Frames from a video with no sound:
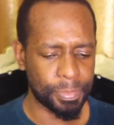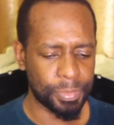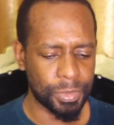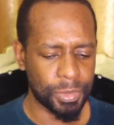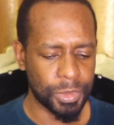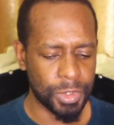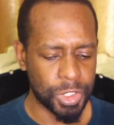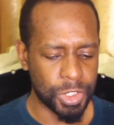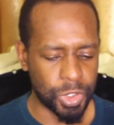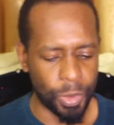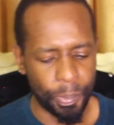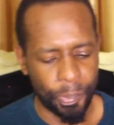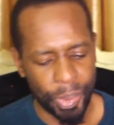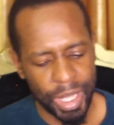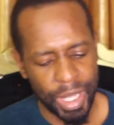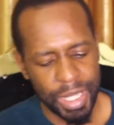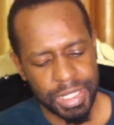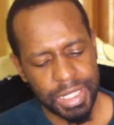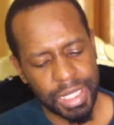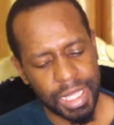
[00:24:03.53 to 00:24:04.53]
So
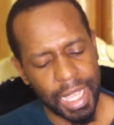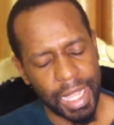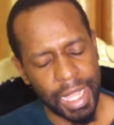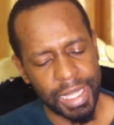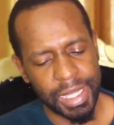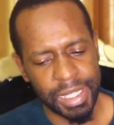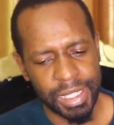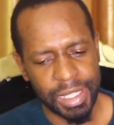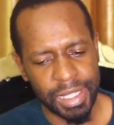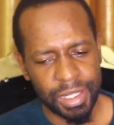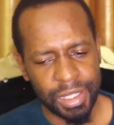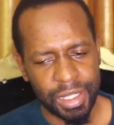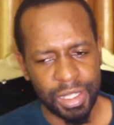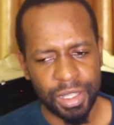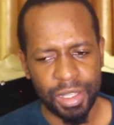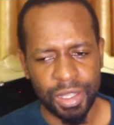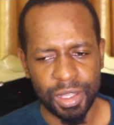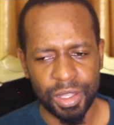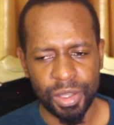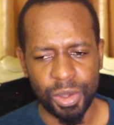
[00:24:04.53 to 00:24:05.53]
basically,
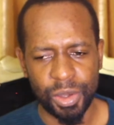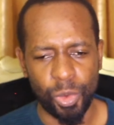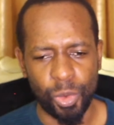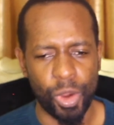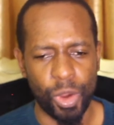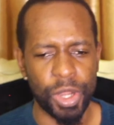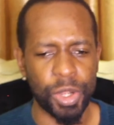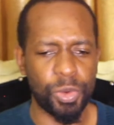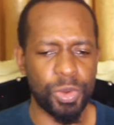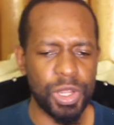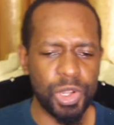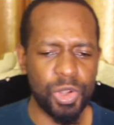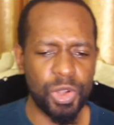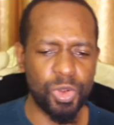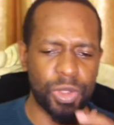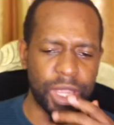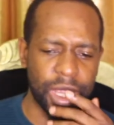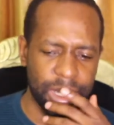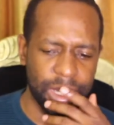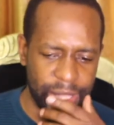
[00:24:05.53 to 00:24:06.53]
when we
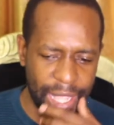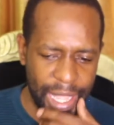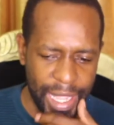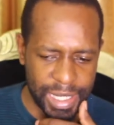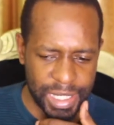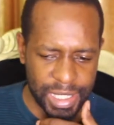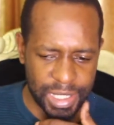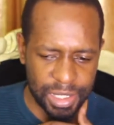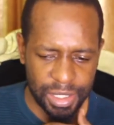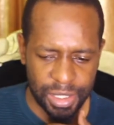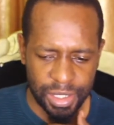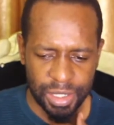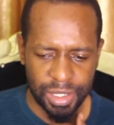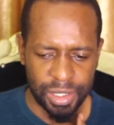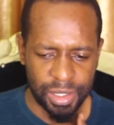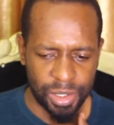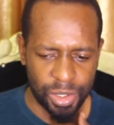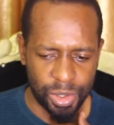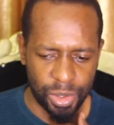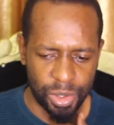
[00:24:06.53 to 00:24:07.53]
look at that,
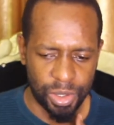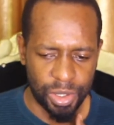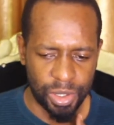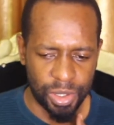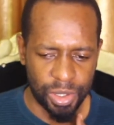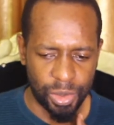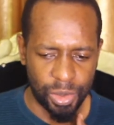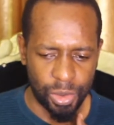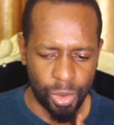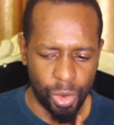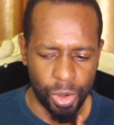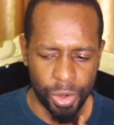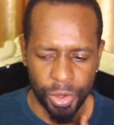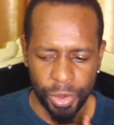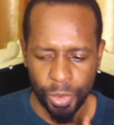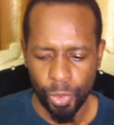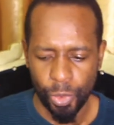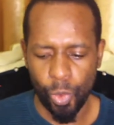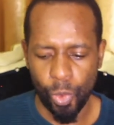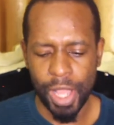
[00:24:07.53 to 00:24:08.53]

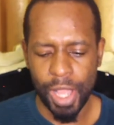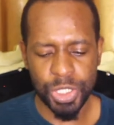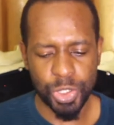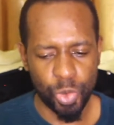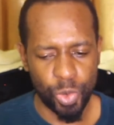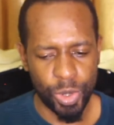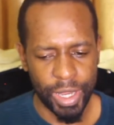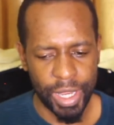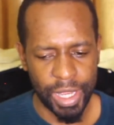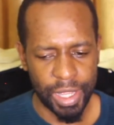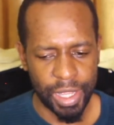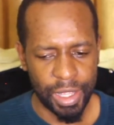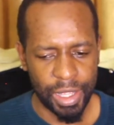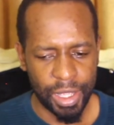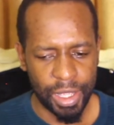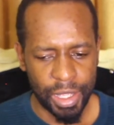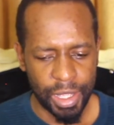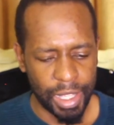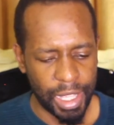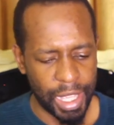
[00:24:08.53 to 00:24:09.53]
on what we
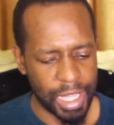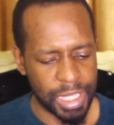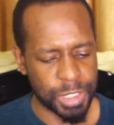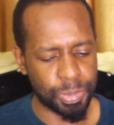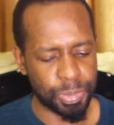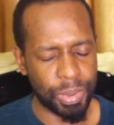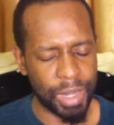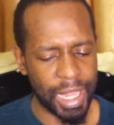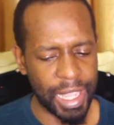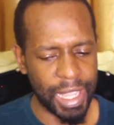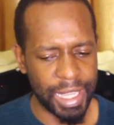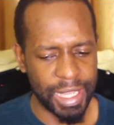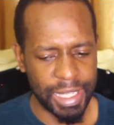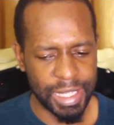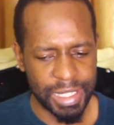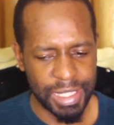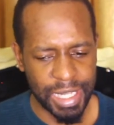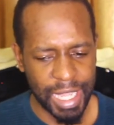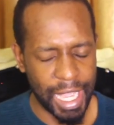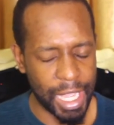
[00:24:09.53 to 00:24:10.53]

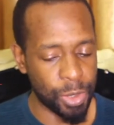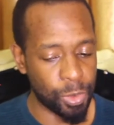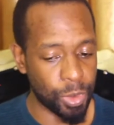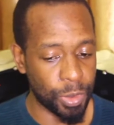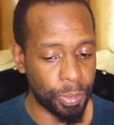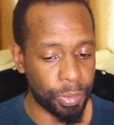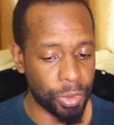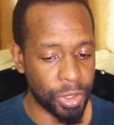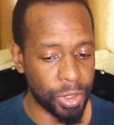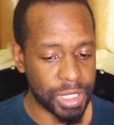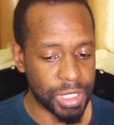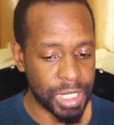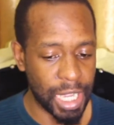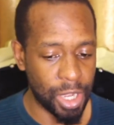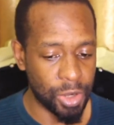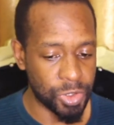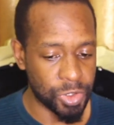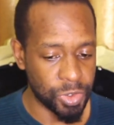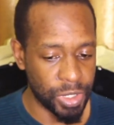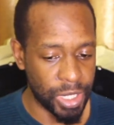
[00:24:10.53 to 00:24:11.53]
explained and we brought
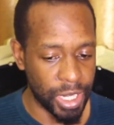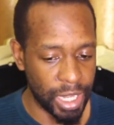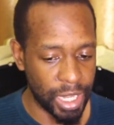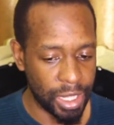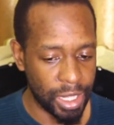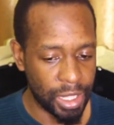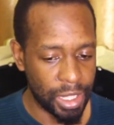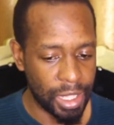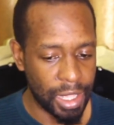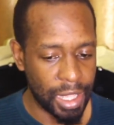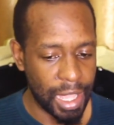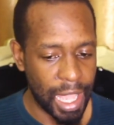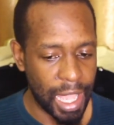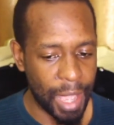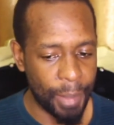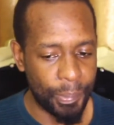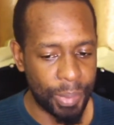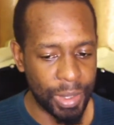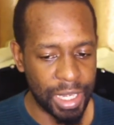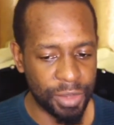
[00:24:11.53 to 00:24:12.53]
out today,
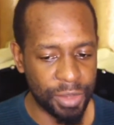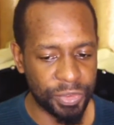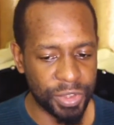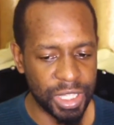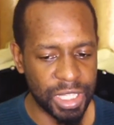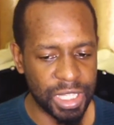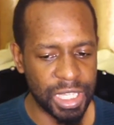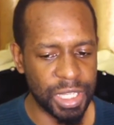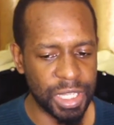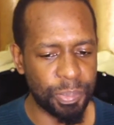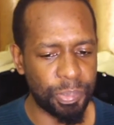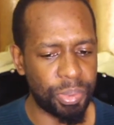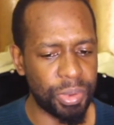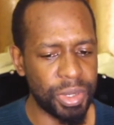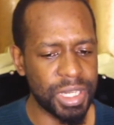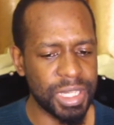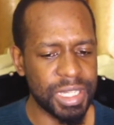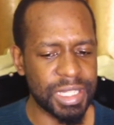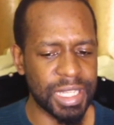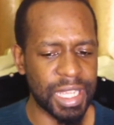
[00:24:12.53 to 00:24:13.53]
I believe it, it
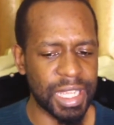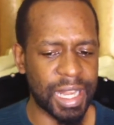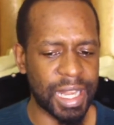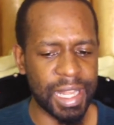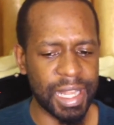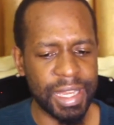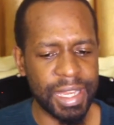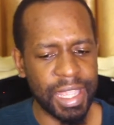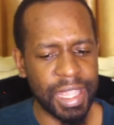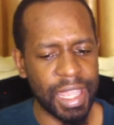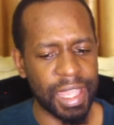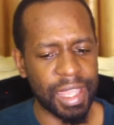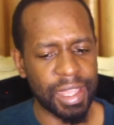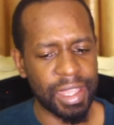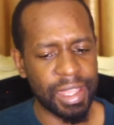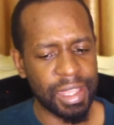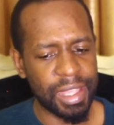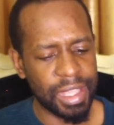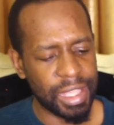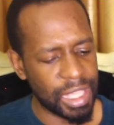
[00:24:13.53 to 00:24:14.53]
brings a clear
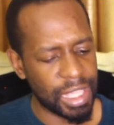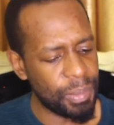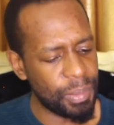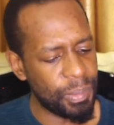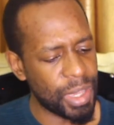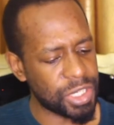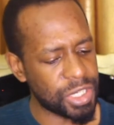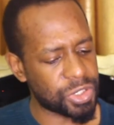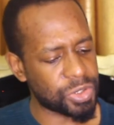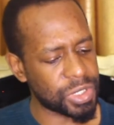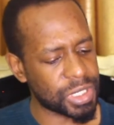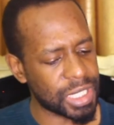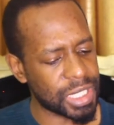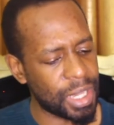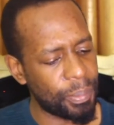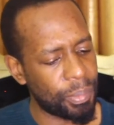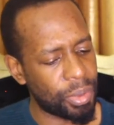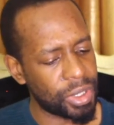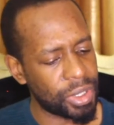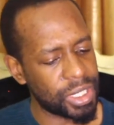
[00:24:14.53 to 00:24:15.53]
image to
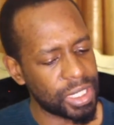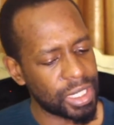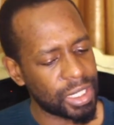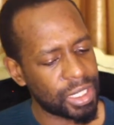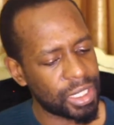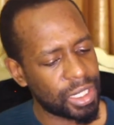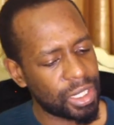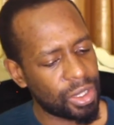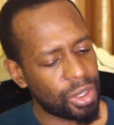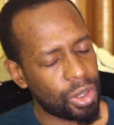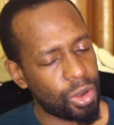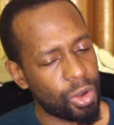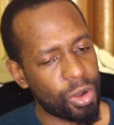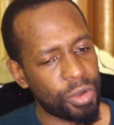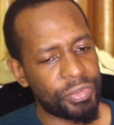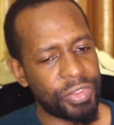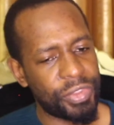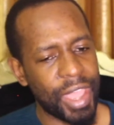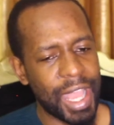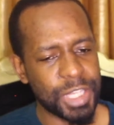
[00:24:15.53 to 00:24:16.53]
somebody
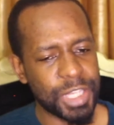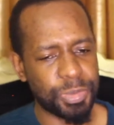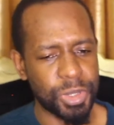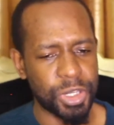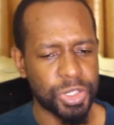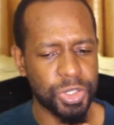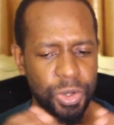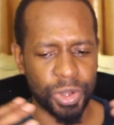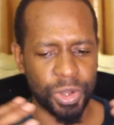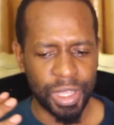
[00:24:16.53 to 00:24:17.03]
of the aspect. So